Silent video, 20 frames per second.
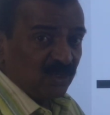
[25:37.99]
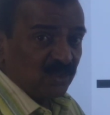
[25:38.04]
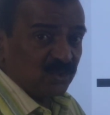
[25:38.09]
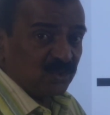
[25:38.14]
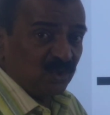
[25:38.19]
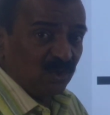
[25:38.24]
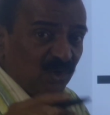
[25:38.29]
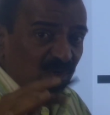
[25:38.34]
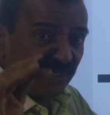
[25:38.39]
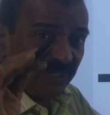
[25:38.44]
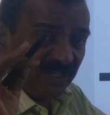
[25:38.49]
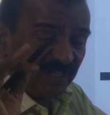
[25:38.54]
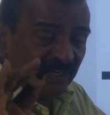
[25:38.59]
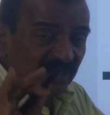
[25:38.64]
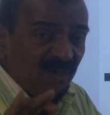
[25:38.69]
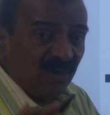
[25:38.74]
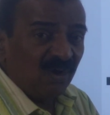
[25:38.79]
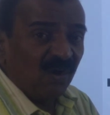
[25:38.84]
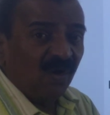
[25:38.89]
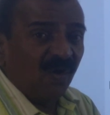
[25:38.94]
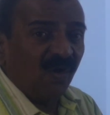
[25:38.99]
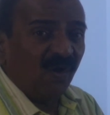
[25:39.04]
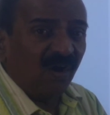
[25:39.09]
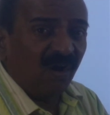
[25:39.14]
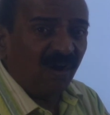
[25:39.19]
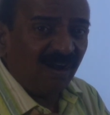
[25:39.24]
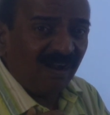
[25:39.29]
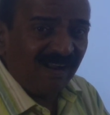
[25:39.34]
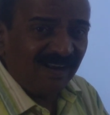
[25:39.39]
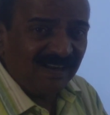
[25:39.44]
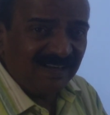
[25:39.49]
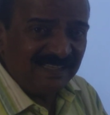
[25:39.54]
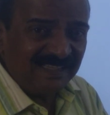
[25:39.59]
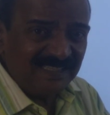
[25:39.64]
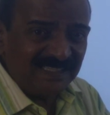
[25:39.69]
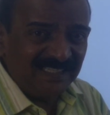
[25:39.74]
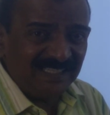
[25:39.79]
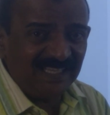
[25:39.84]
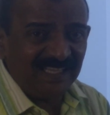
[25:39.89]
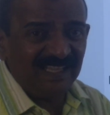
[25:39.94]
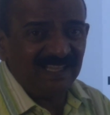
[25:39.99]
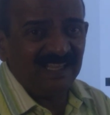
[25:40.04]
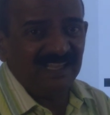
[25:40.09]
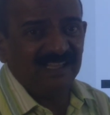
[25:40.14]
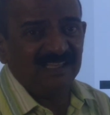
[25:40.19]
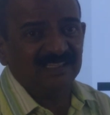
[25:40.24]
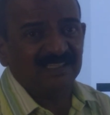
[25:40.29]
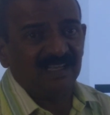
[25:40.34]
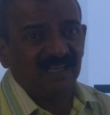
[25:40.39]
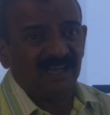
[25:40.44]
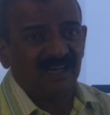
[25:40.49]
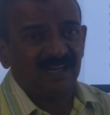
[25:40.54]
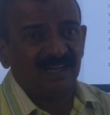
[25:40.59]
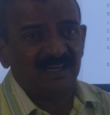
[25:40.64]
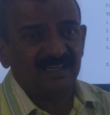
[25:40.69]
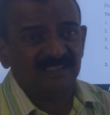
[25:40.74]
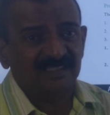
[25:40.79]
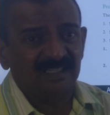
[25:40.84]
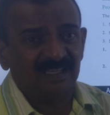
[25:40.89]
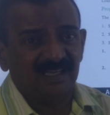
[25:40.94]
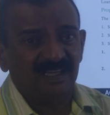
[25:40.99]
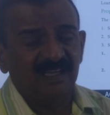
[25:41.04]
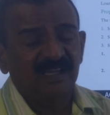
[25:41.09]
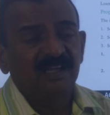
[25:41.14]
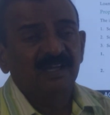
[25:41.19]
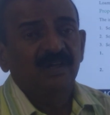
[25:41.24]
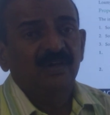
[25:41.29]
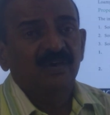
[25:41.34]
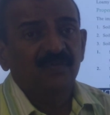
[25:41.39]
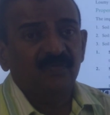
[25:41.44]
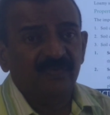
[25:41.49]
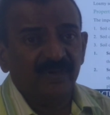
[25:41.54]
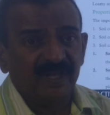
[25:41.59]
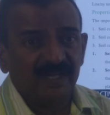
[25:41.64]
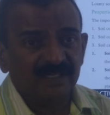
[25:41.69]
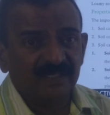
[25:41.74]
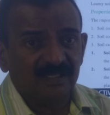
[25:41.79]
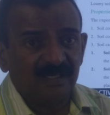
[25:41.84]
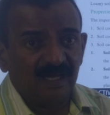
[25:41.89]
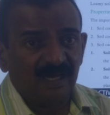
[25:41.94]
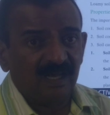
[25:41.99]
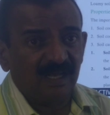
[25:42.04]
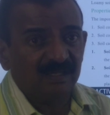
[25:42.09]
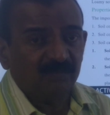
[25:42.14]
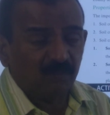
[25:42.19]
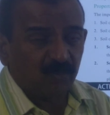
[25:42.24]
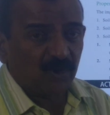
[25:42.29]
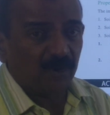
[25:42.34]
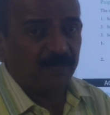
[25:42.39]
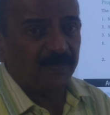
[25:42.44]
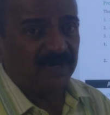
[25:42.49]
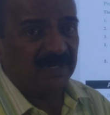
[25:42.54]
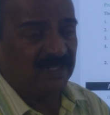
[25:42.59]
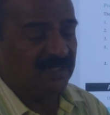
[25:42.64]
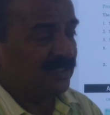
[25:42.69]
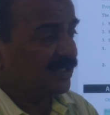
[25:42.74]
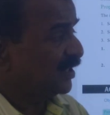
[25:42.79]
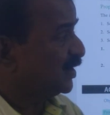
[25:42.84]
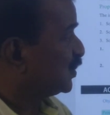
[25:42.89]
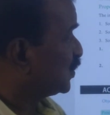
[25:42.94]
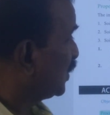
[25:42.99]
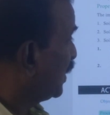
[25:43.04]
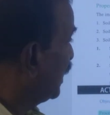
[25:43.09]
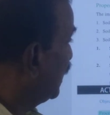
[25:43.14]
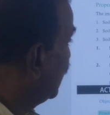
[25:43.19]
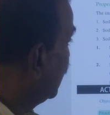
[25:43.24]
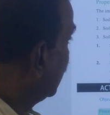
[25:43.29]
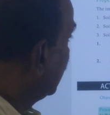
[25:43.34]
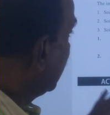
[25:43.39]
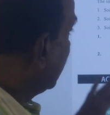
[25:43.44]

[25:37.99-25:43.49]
So here all these are the properties of the soil,